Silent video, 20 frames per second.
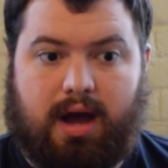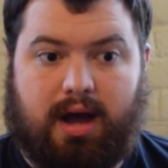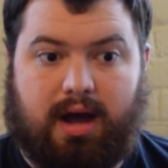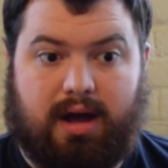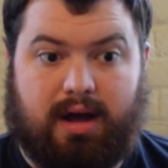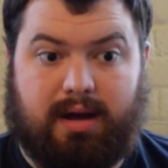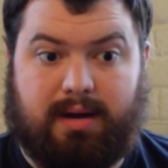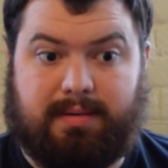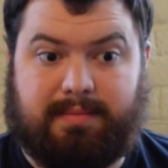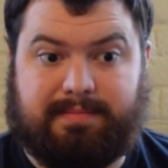
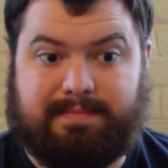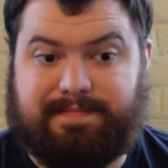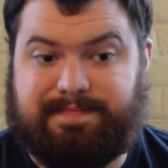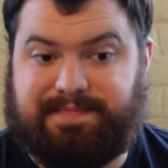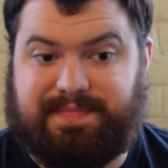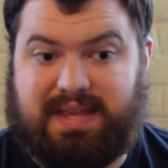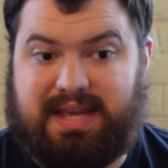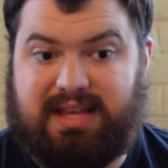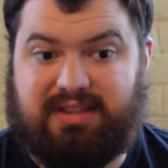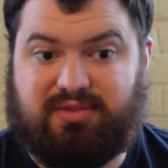Um,
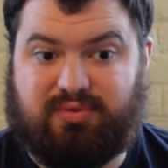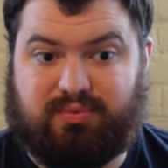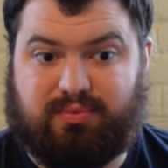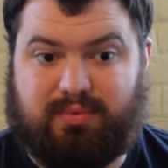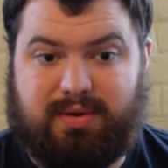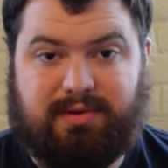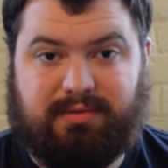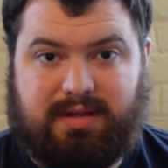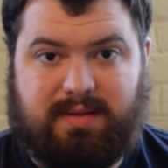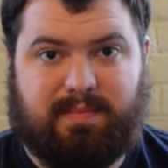it's
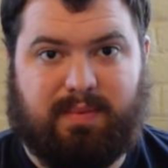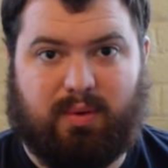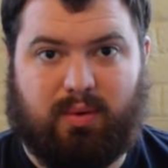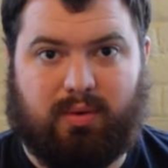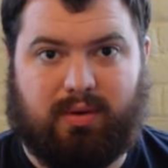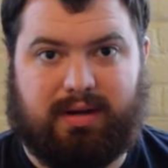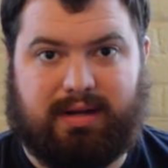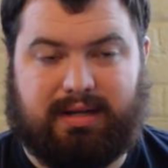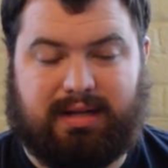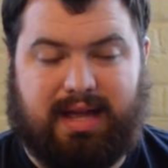really
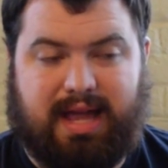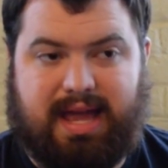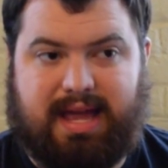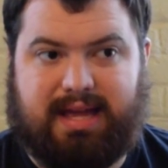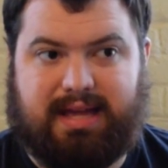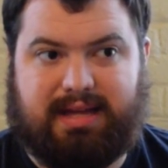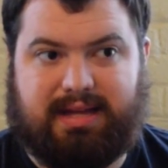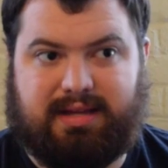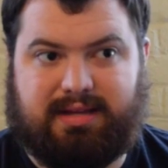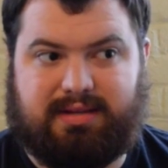boring
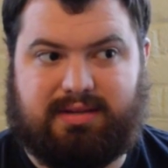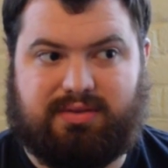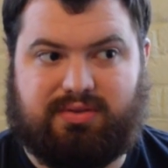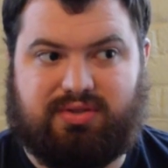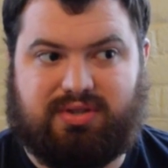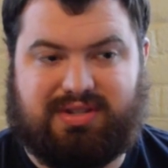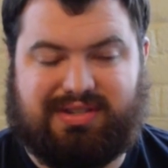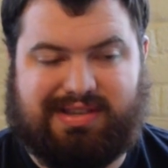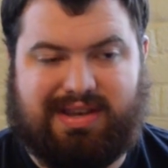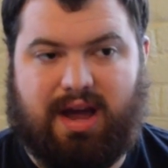and
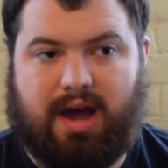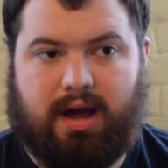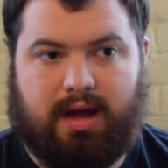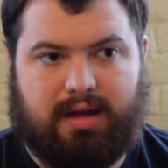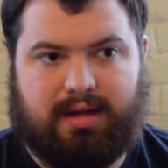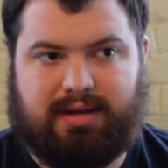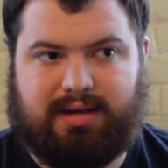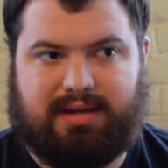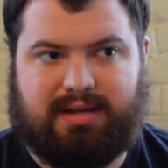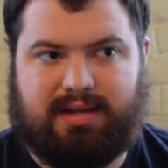just
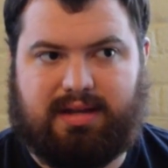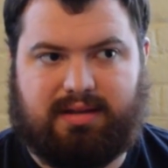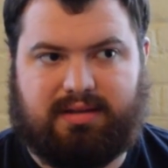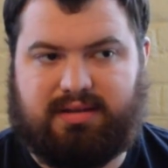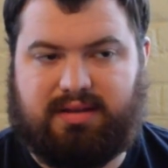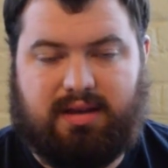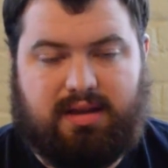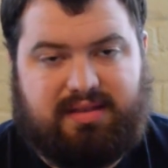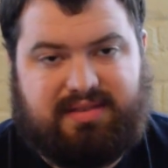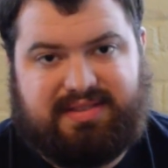not,
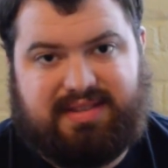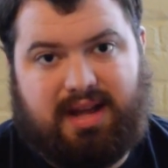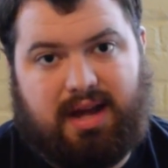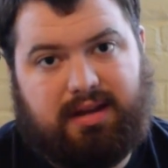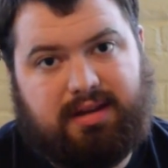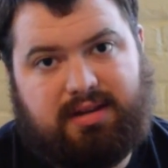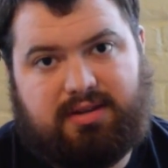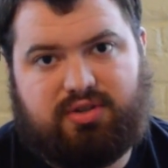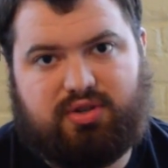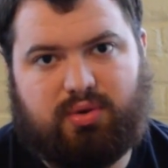it's
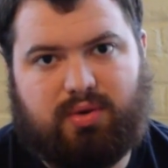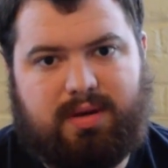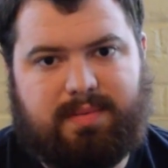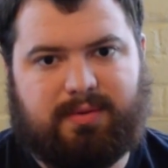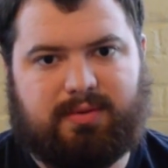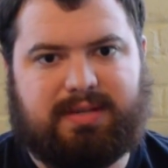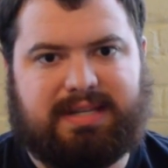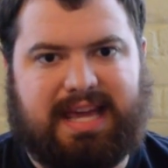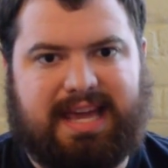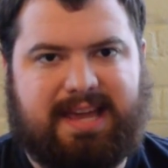not an
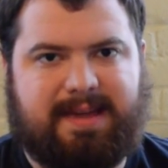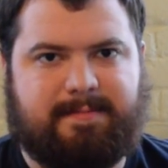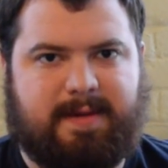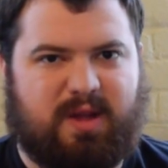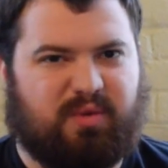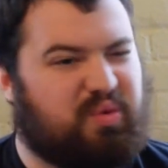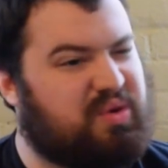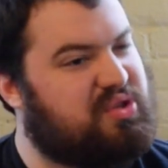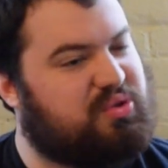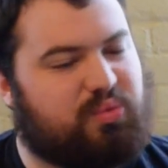enjoyable game.
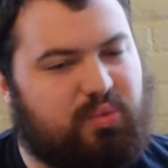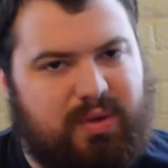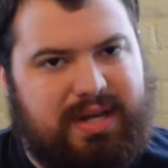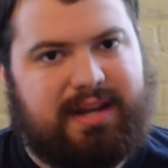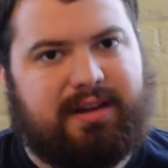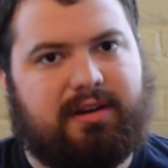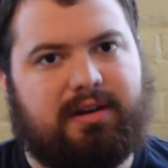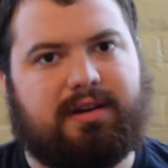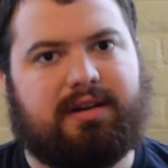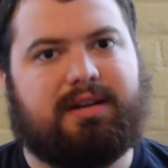And what's
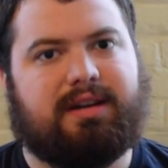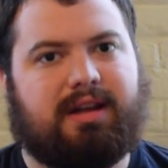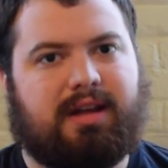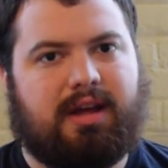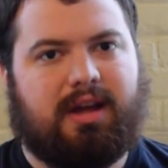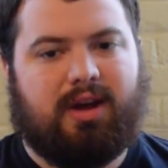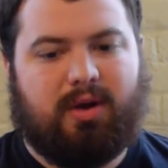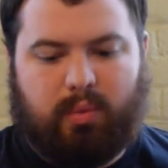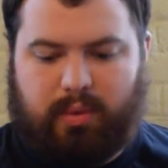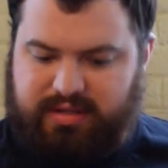weird,
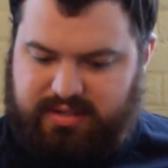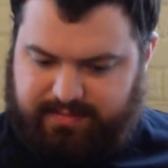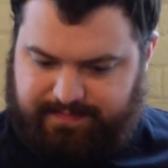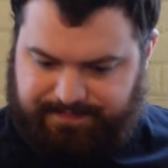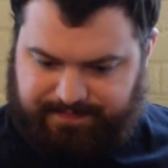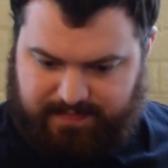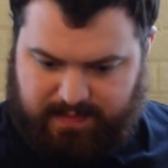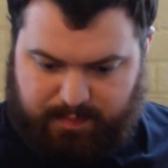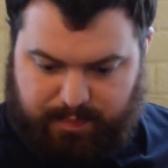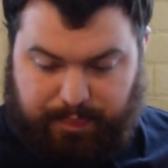what's
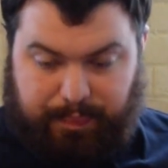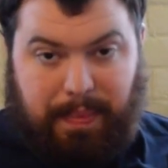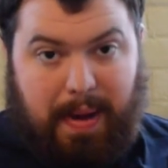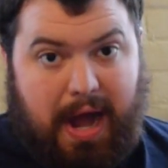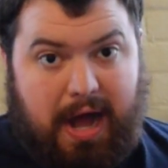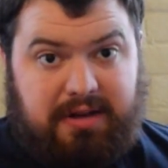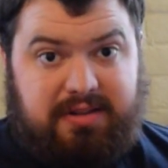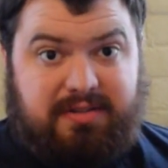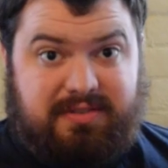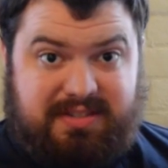
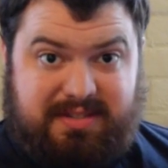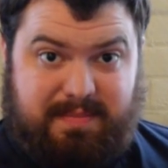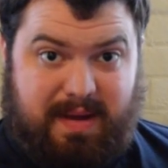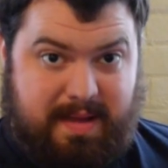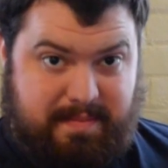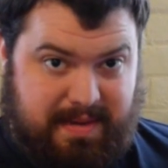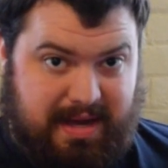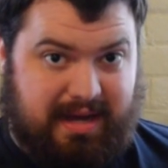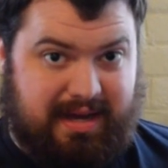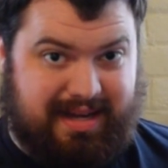boggles
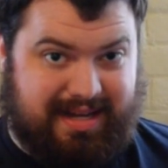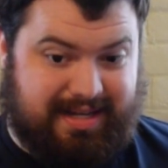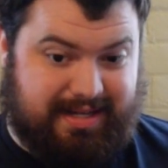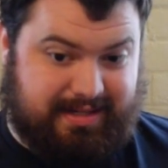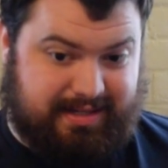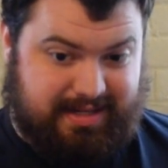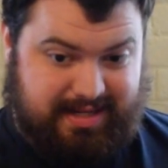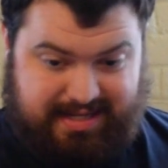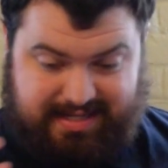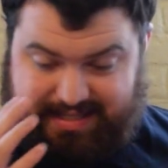my
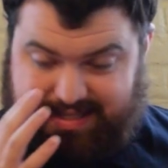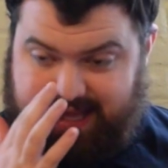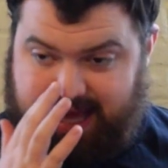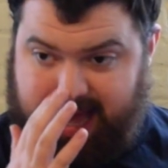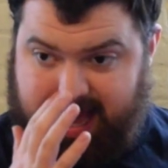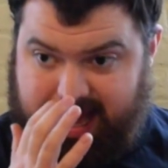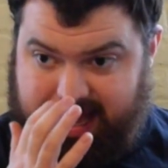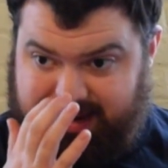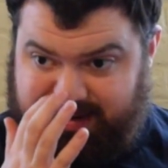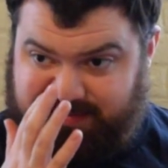mind is
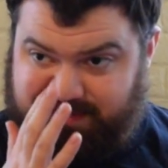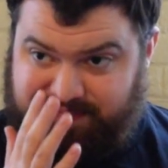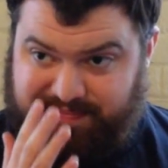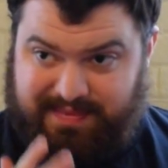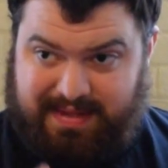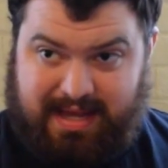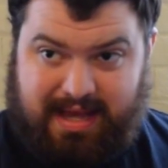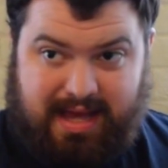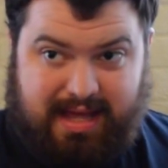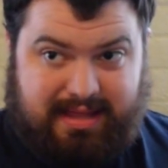that
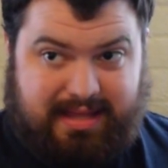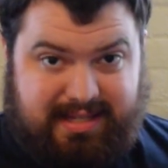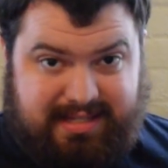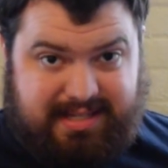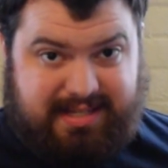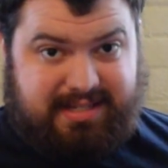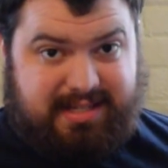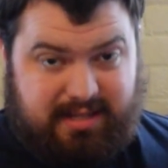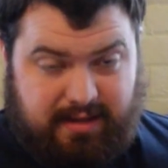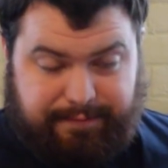this
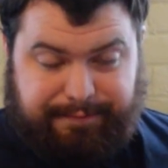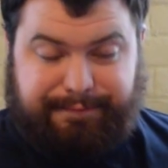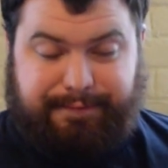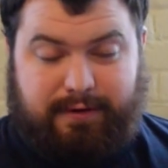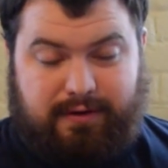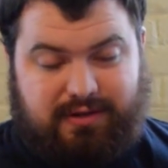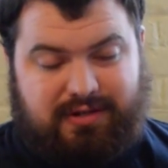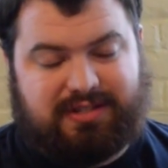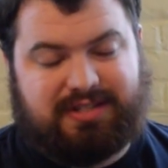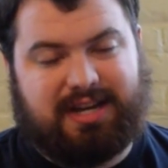isn't the
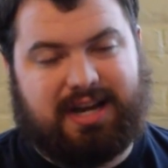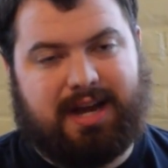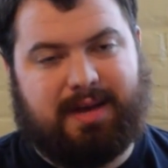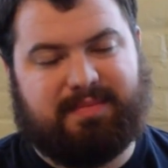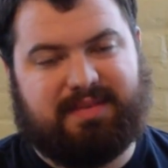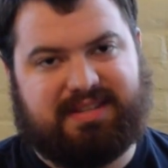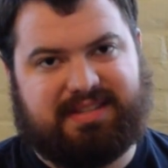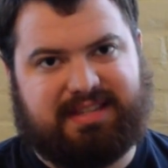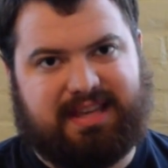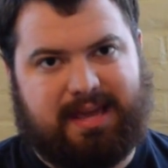first time
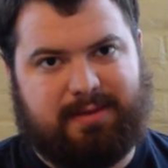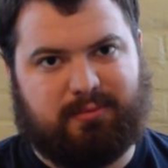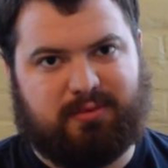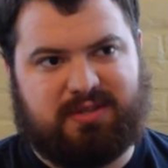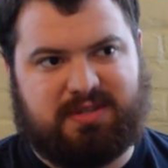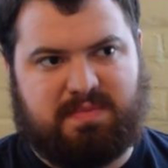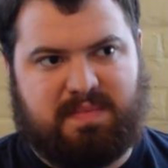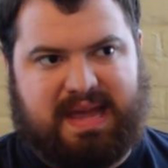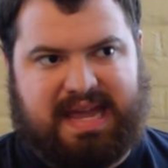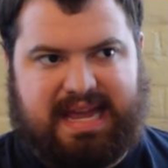this game
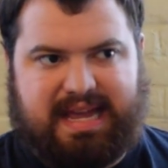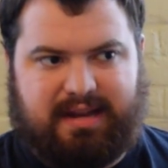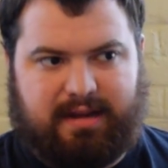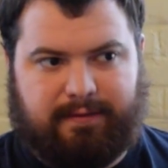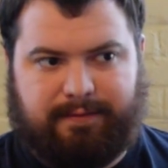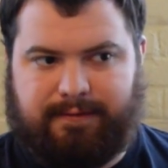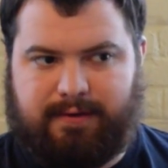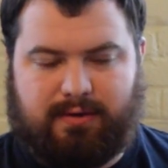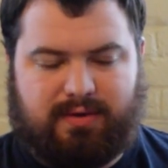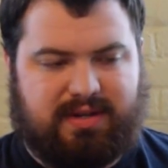was made. A
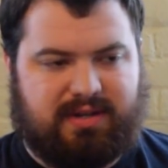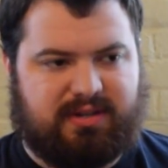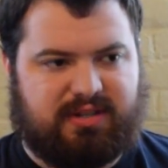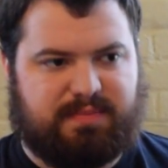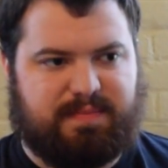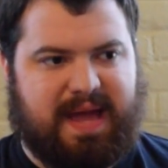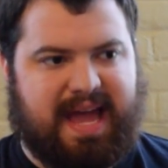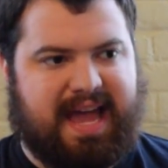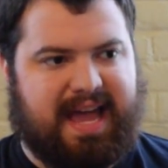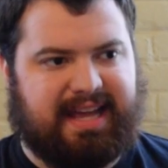few years
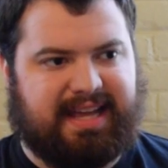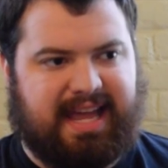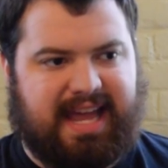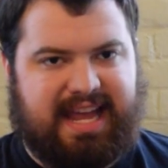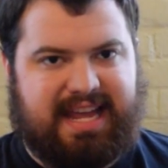back,